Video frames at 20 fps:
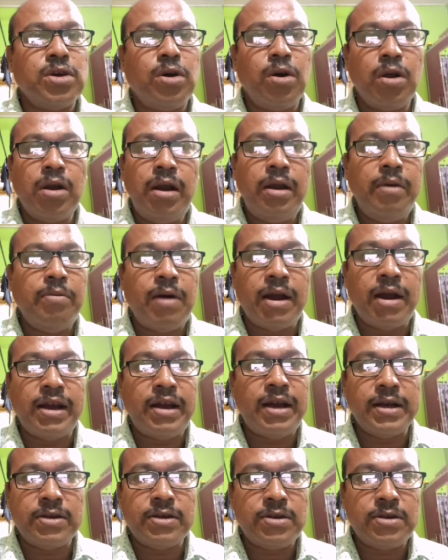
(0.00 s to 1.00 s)
only one
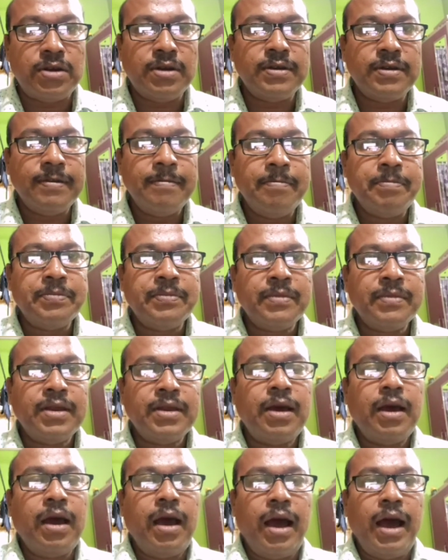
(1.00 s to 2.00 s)
electron.
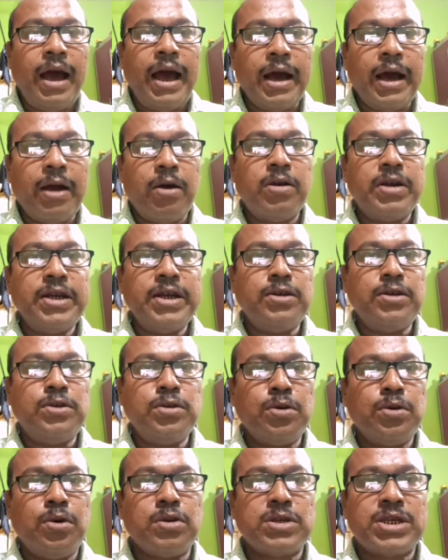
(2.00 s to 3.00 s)
According to
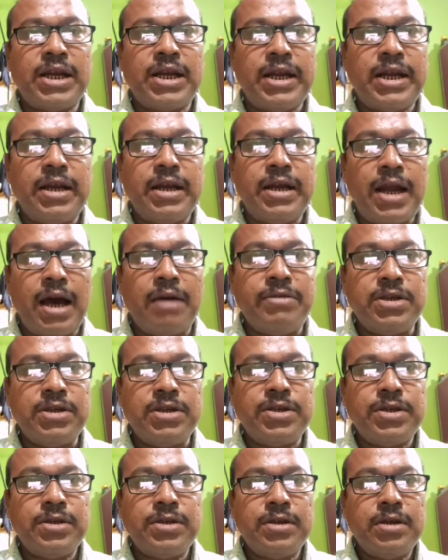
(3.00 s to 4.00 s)
Cosen and
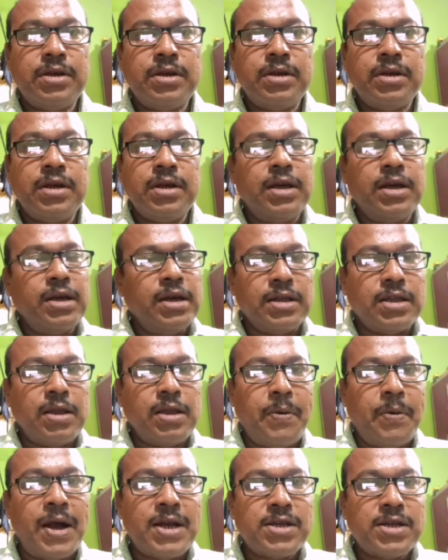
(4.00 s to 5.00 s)
Lavish, the
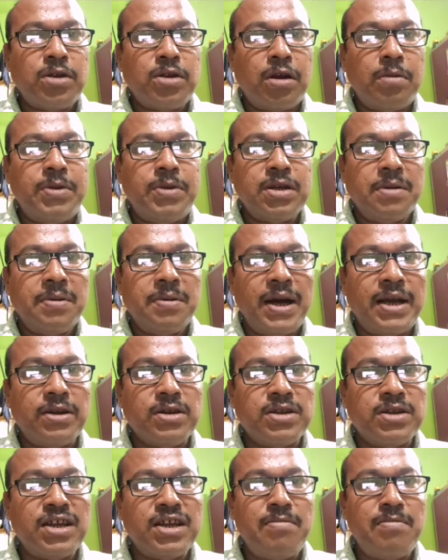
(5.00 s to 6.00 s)
first orbit of
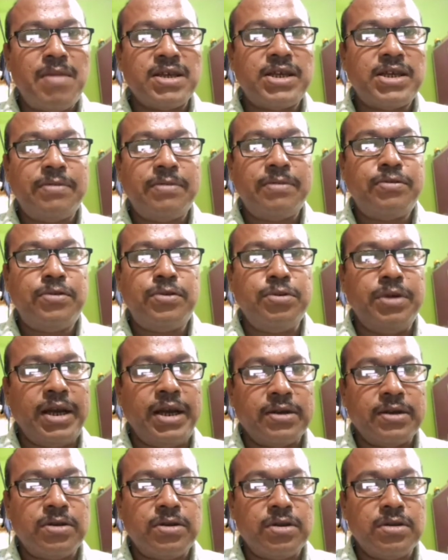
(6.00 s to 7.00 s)
hydrogen must have 2
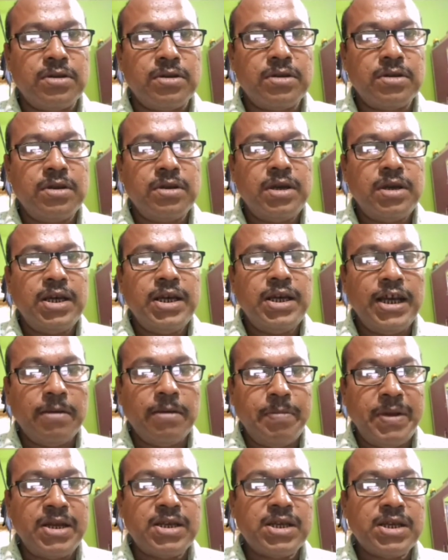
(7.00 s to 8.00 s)
electrons. It
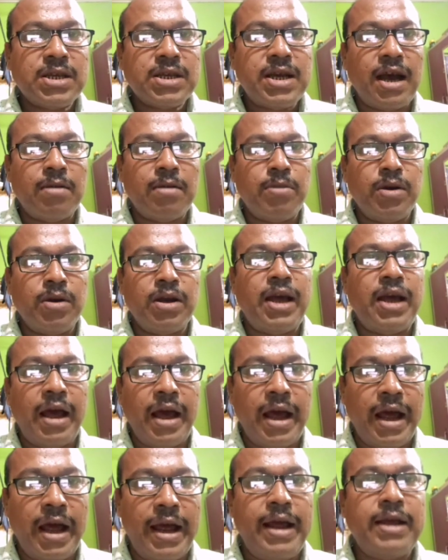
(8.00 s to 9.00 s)
means carbon
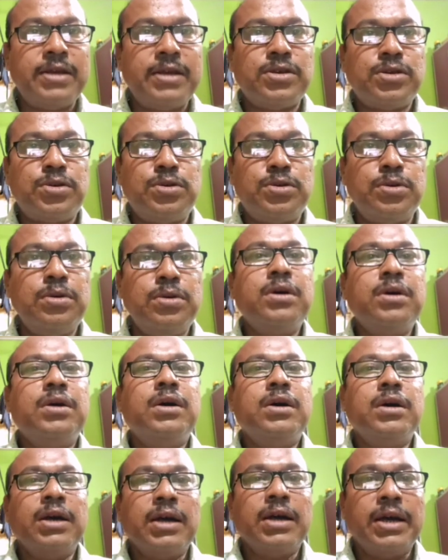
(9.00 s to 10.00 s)
has to
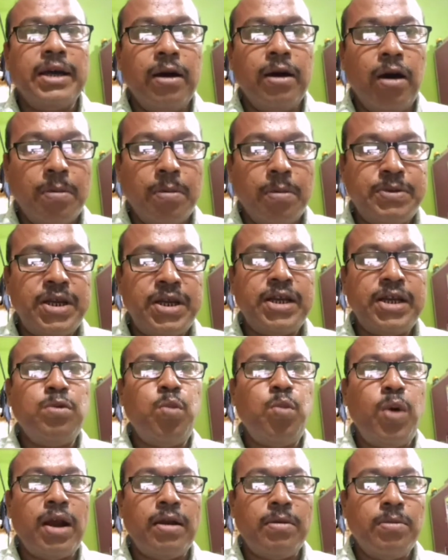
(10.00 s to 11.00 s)
obtain
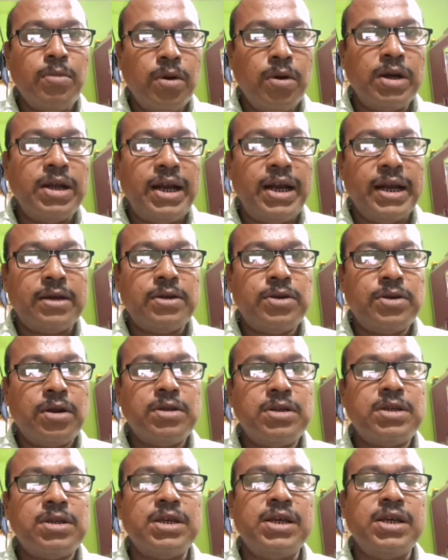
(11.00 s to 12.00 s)
one more
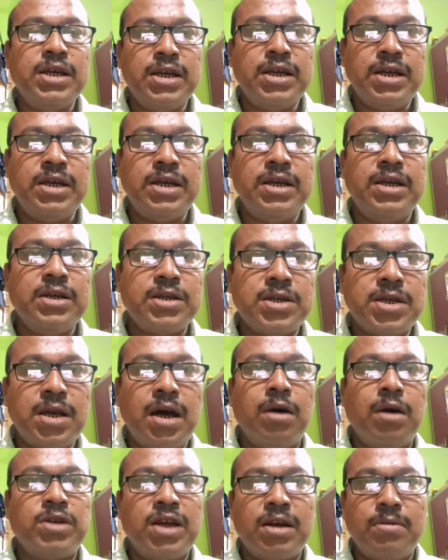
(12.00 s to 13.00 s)
electrons in its
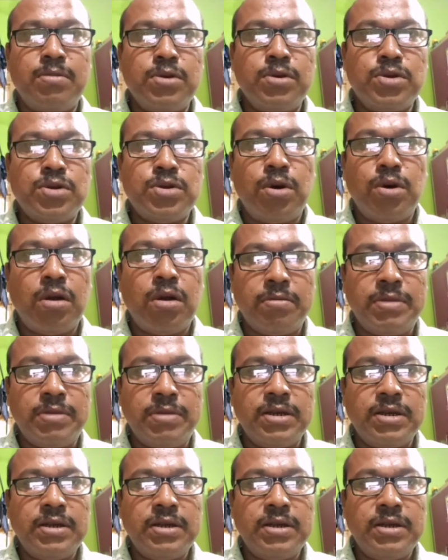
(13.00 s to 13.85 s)
outermost orbit.